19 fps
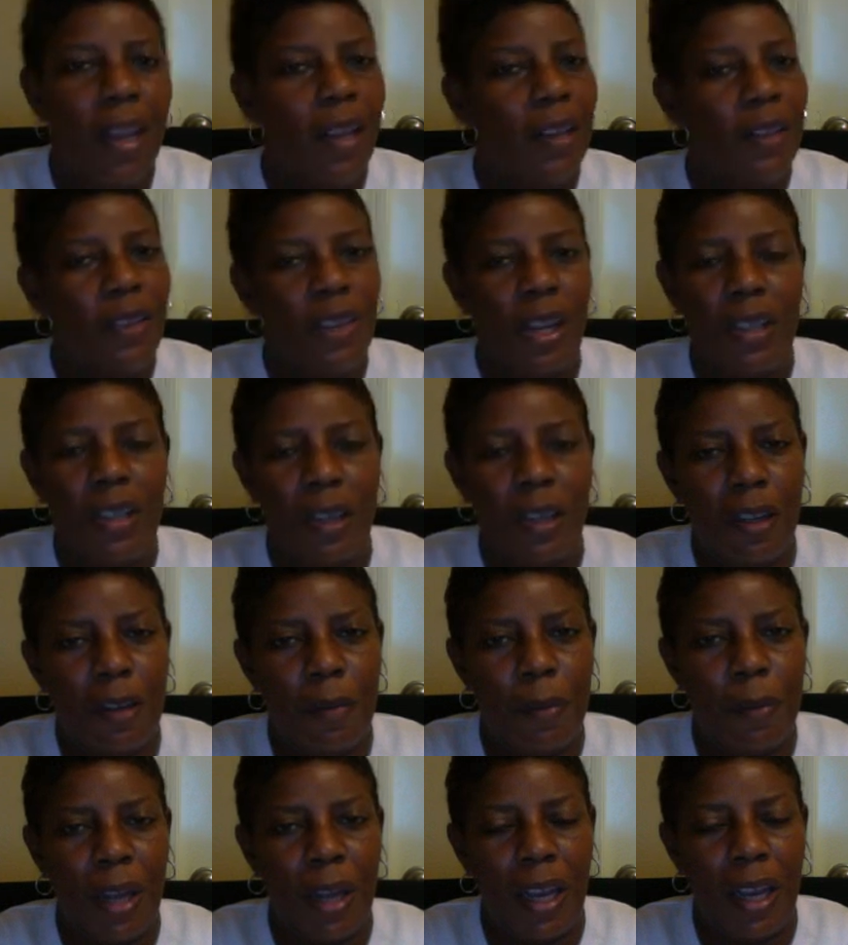Jason
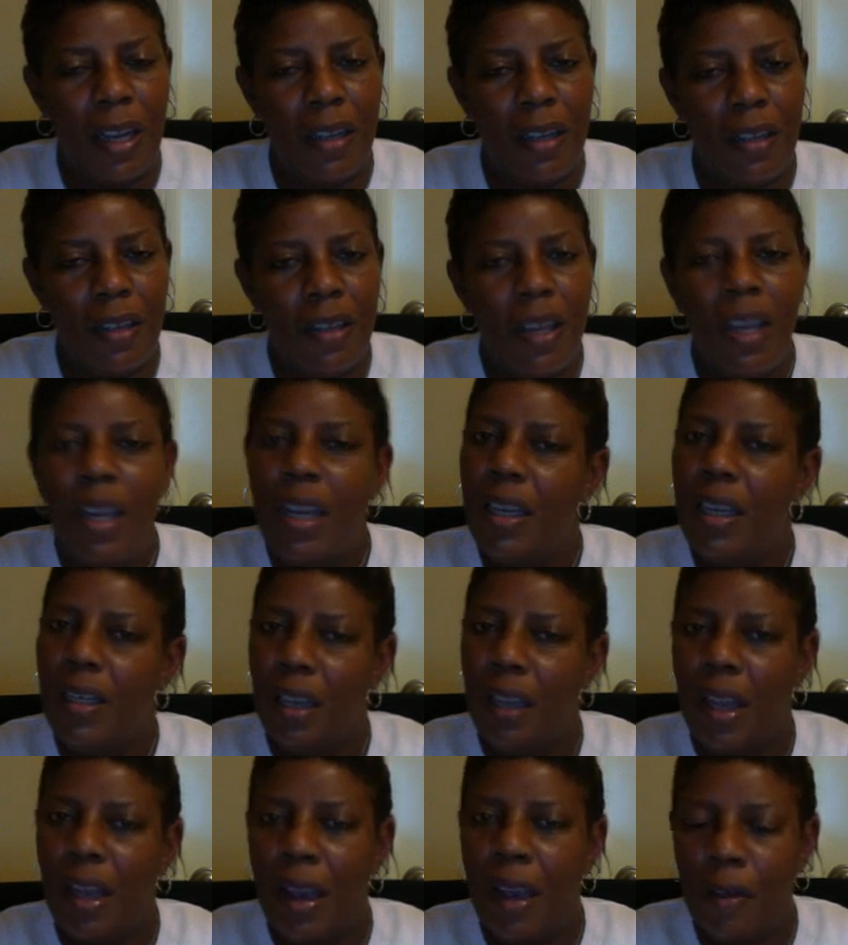complains, he's
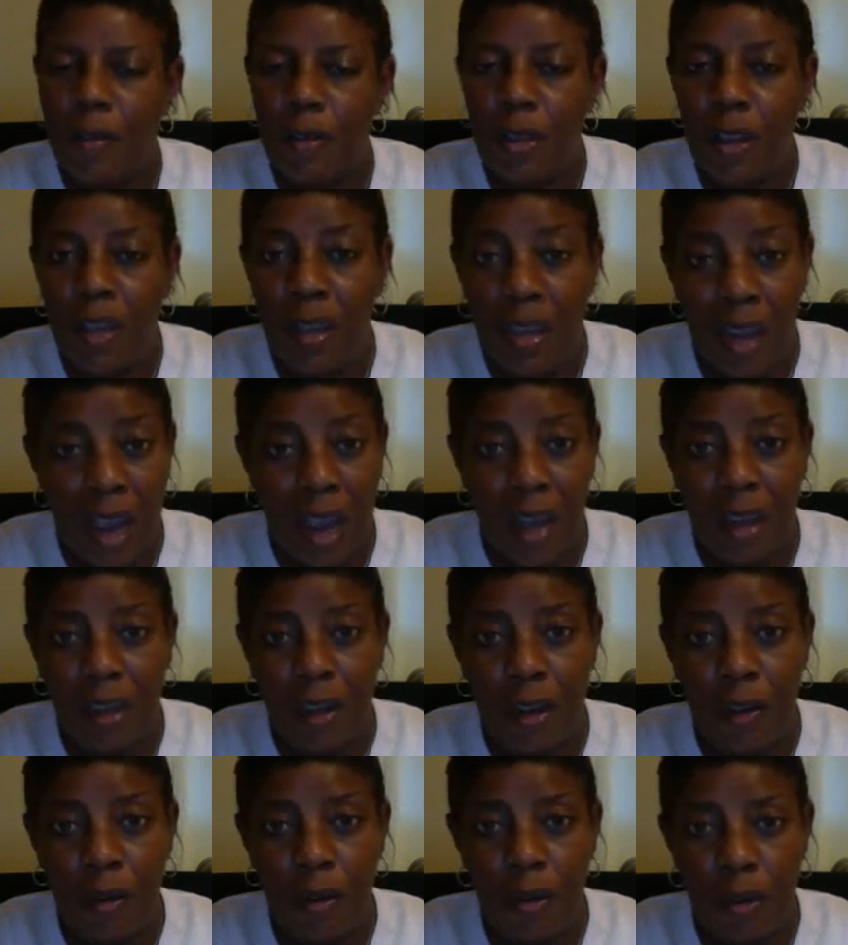allowed to not
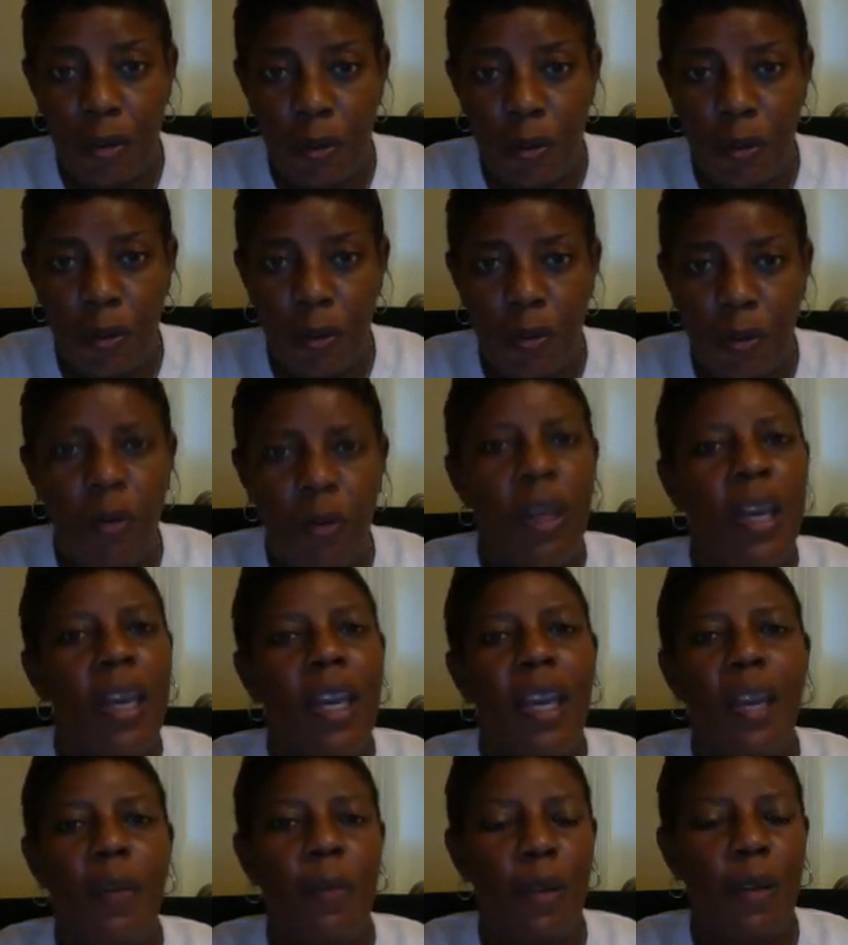go to school,
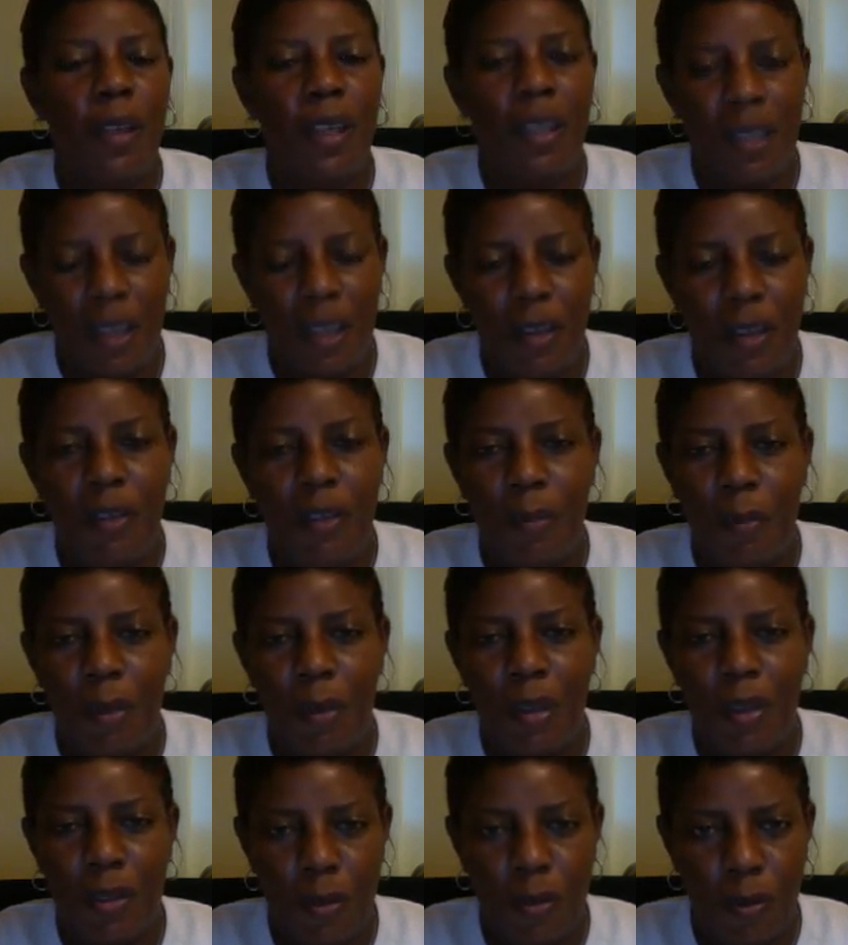he will continue to
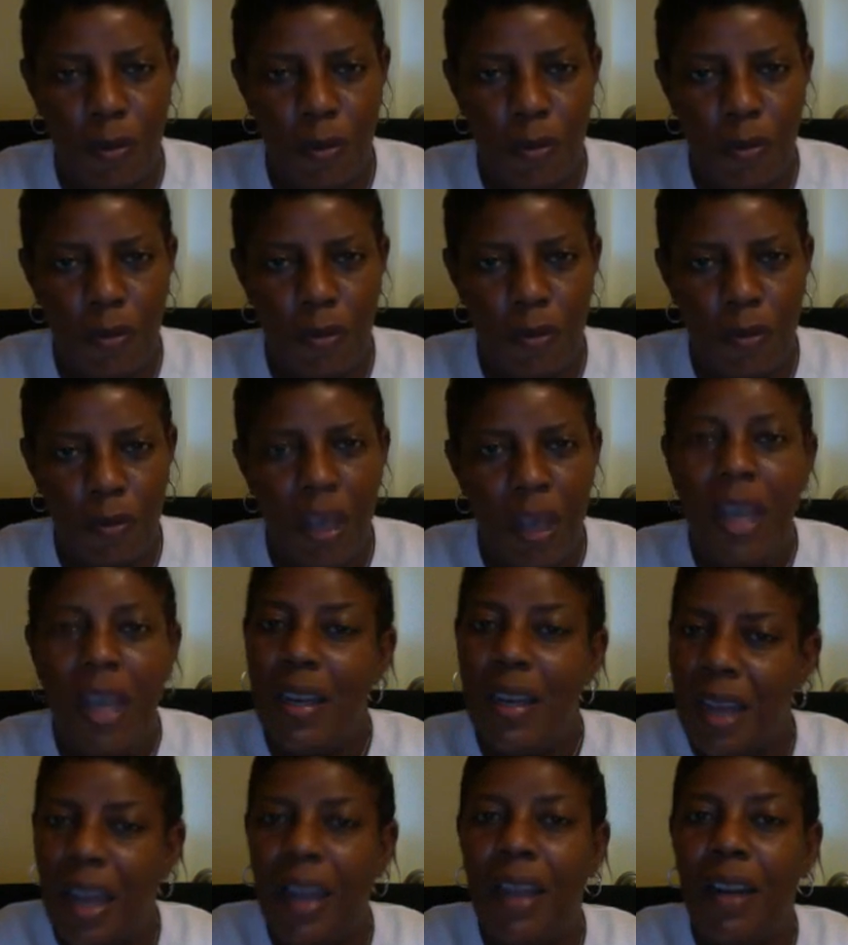miss school.
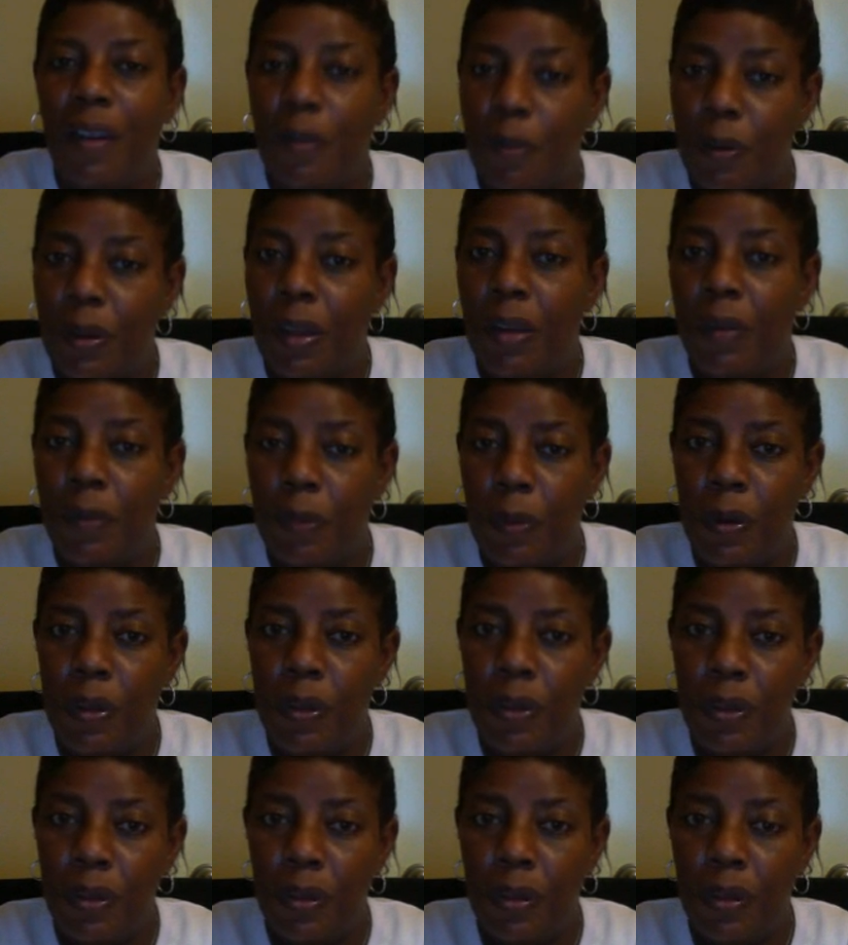Negative
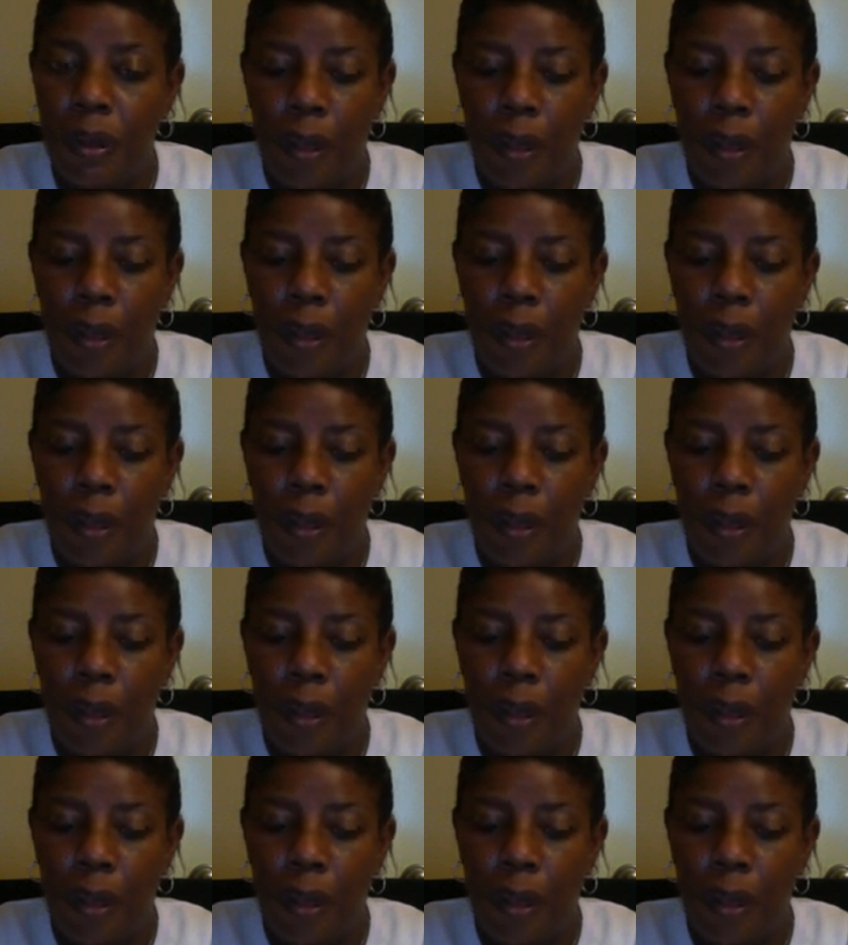reinforcer.